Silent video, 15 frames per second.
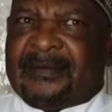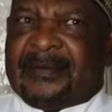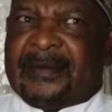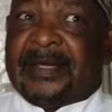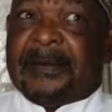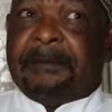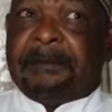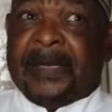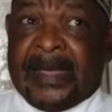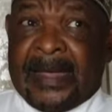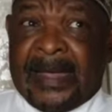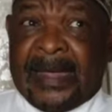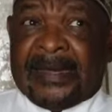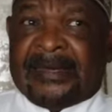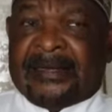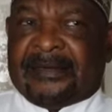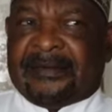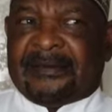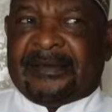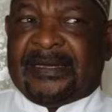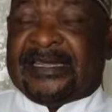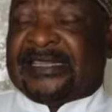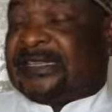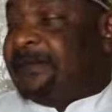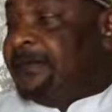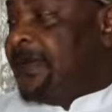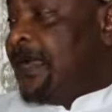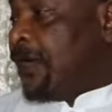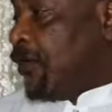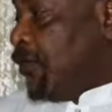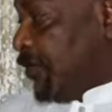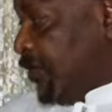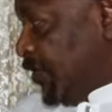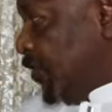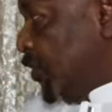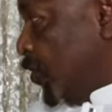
have paid a similar courtesy